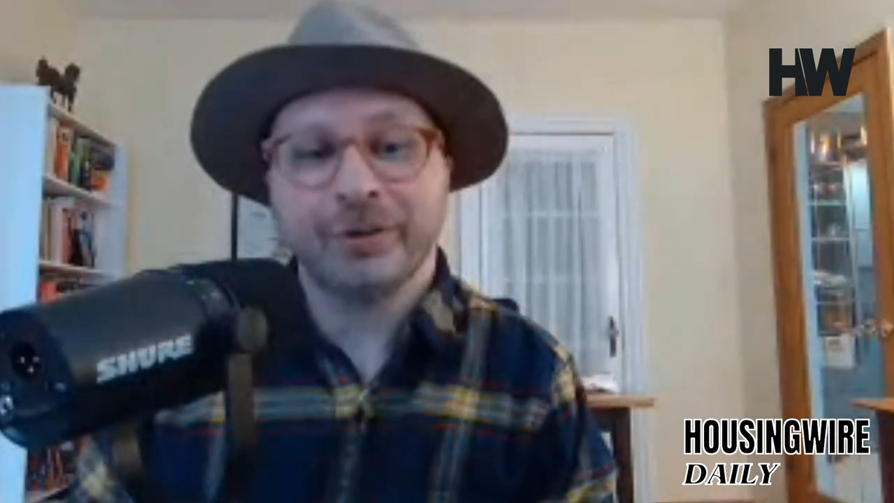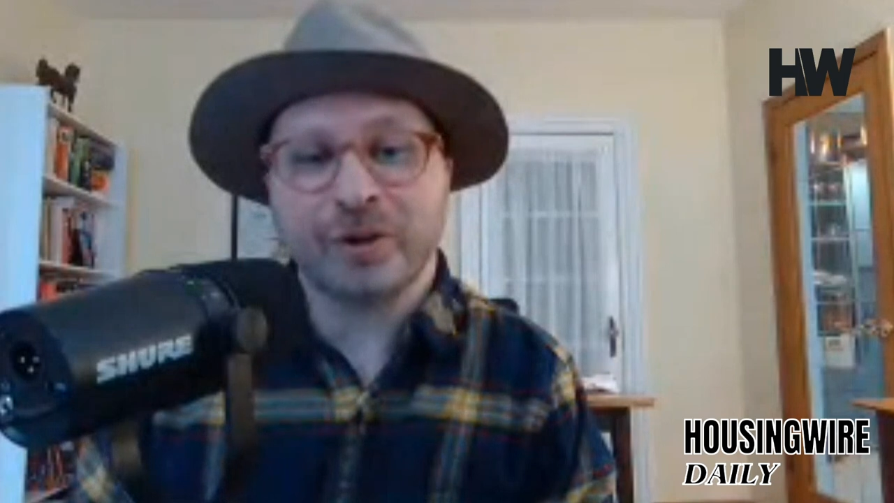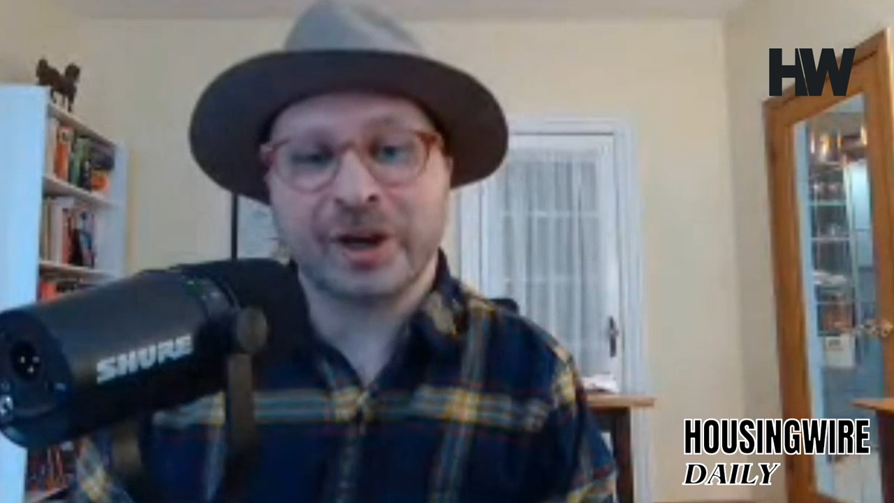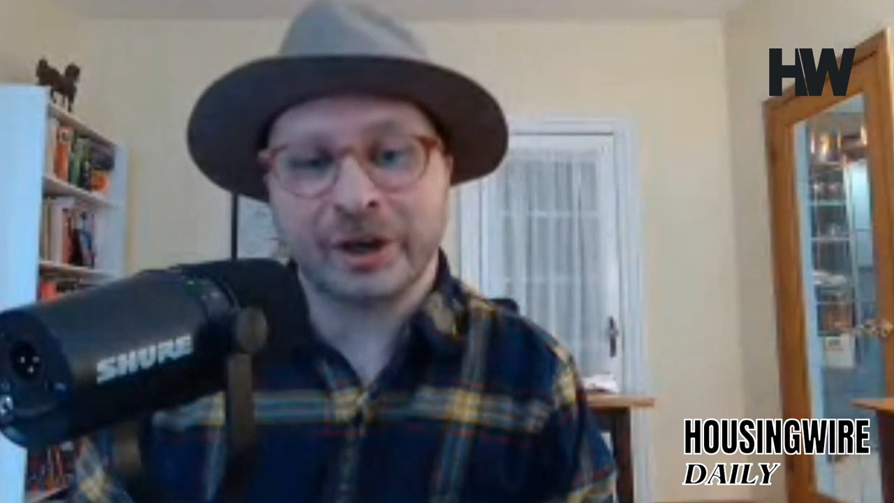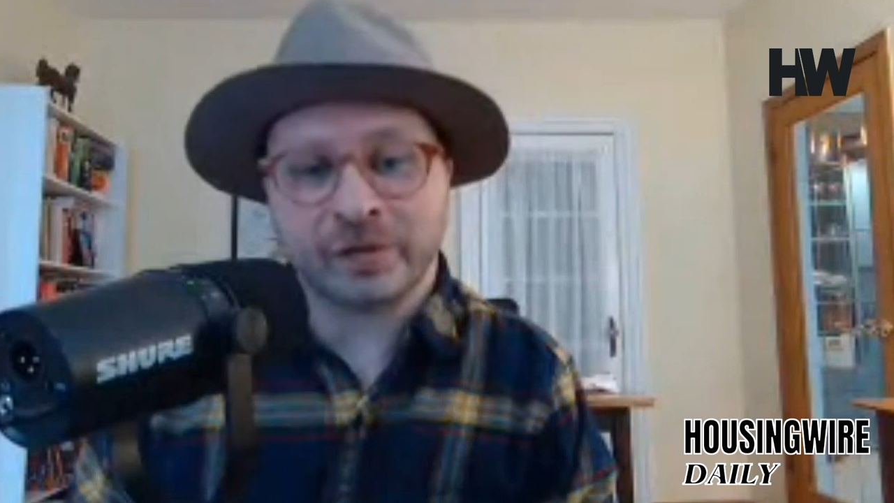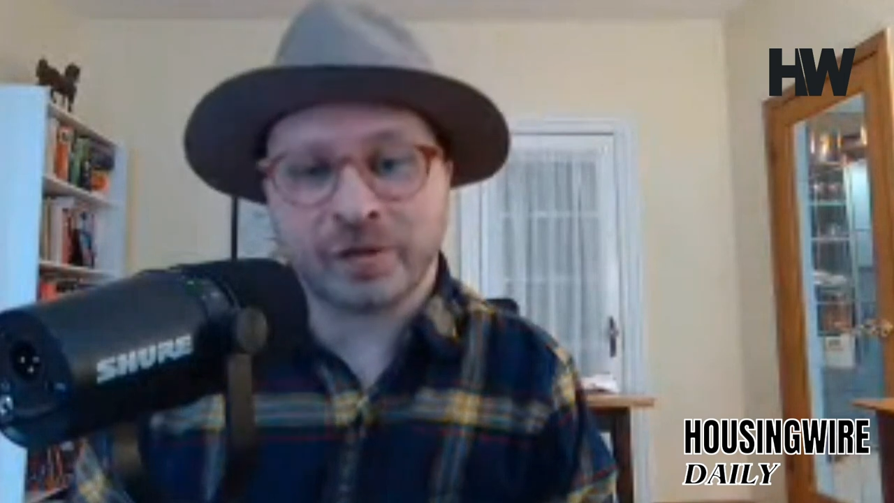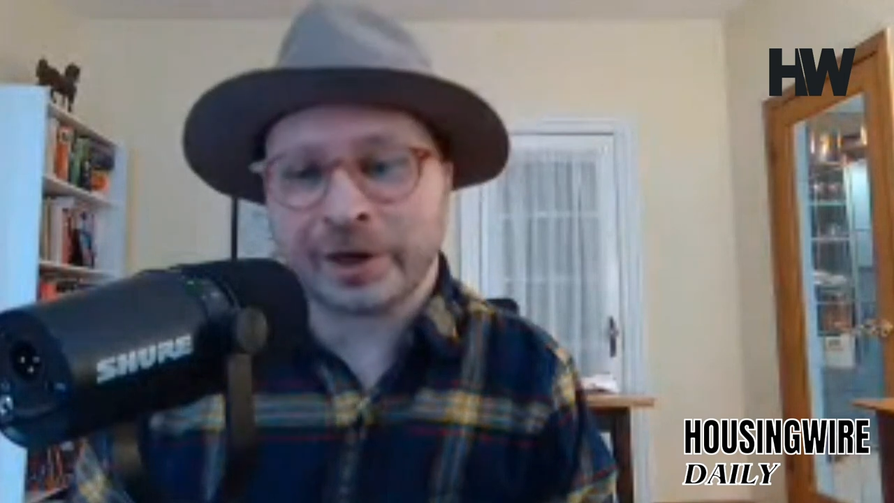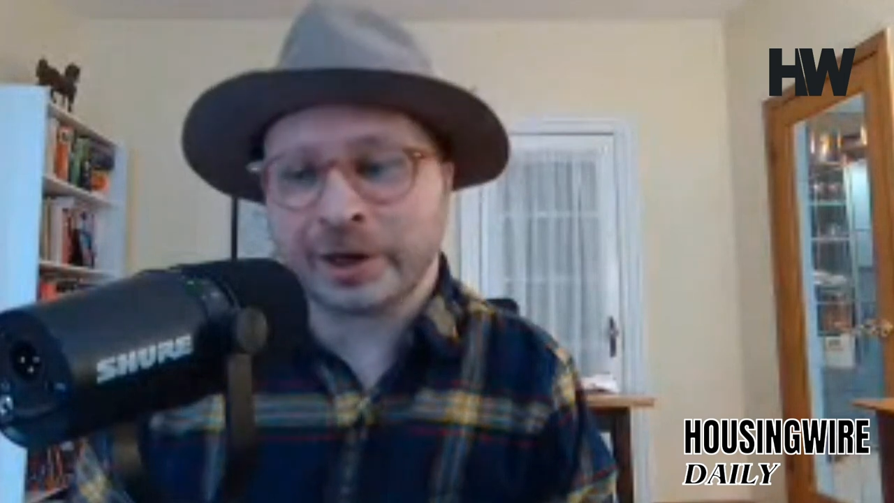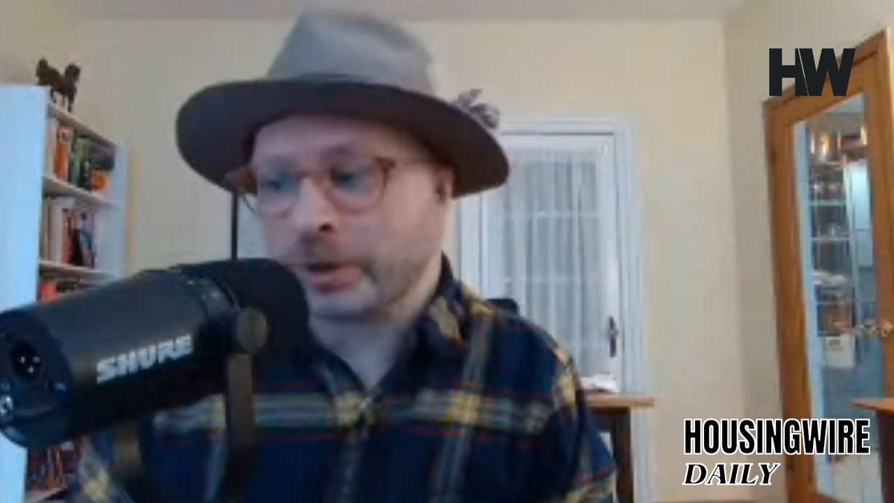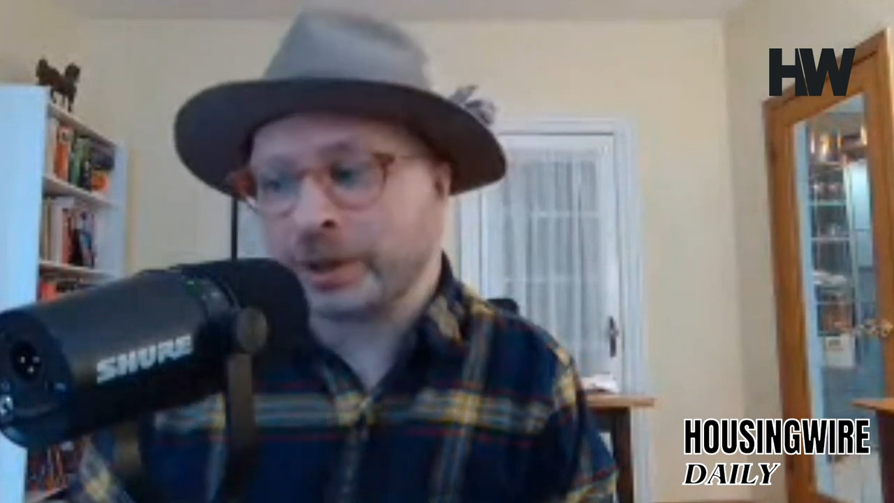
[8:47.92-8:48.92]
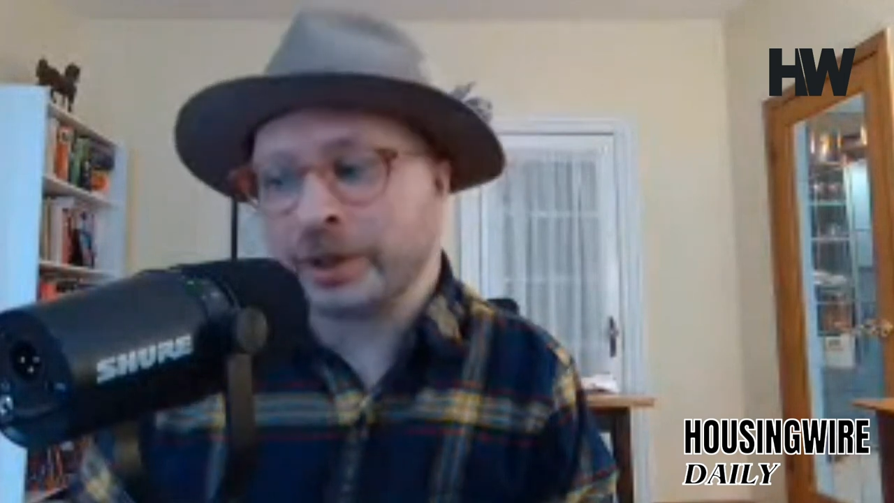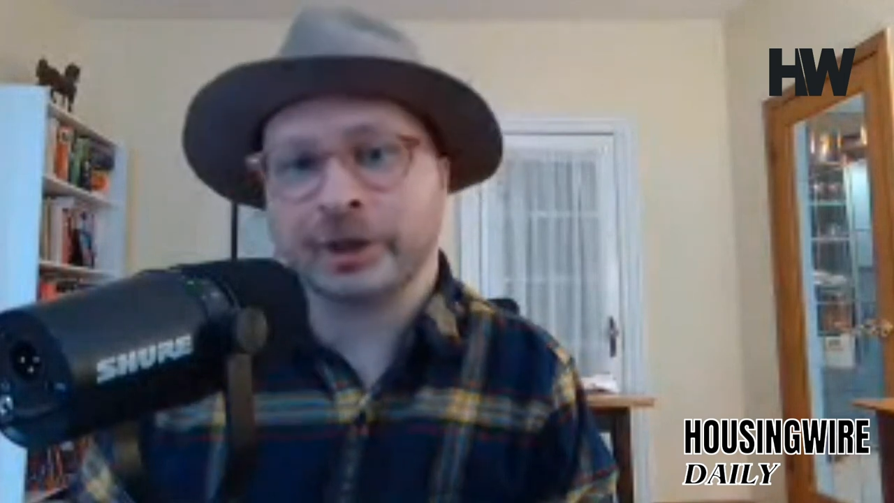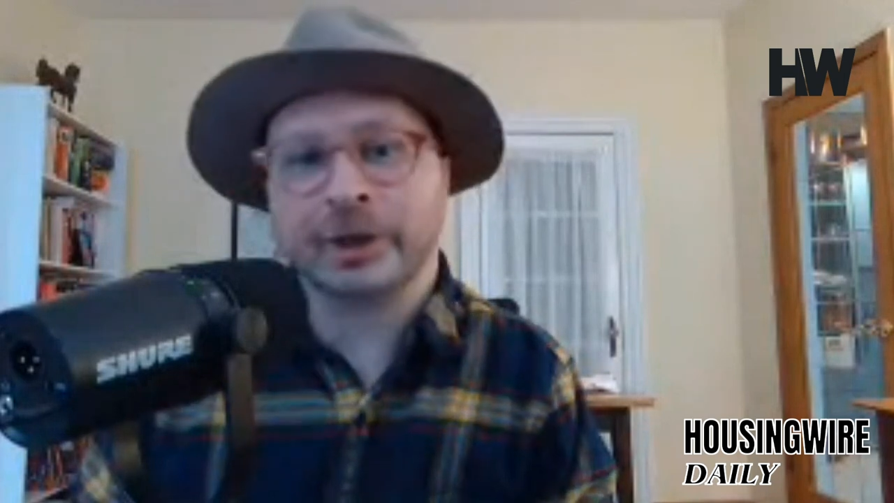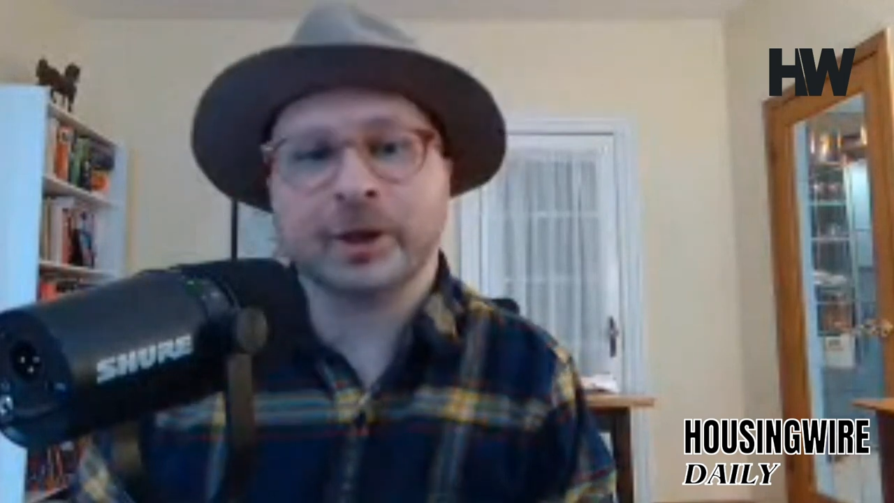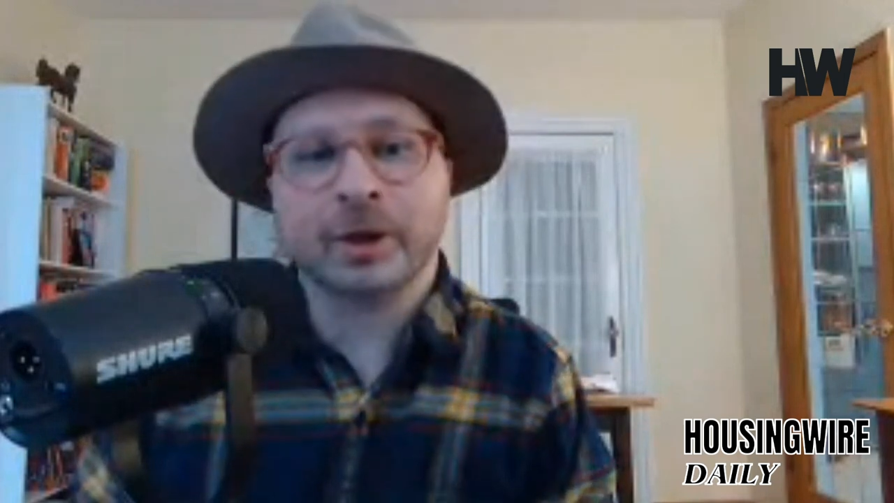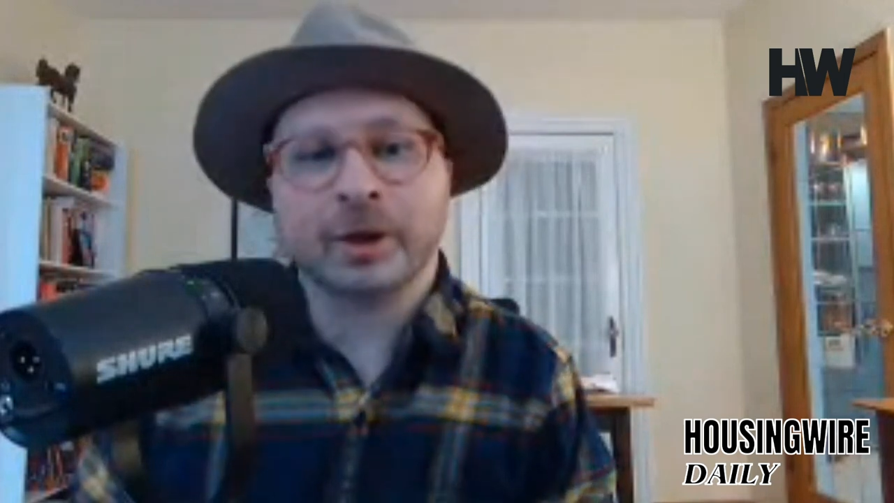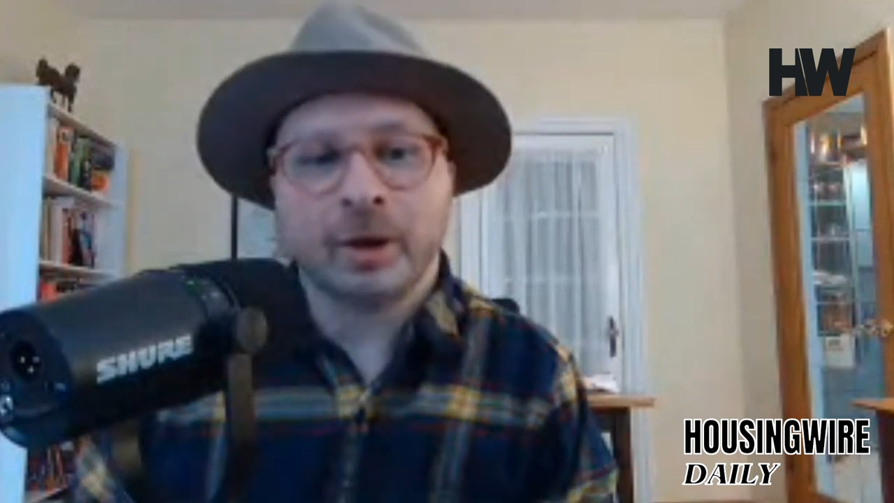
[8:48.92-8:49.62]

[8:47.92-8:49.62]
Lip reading: Fannie and Freddie to be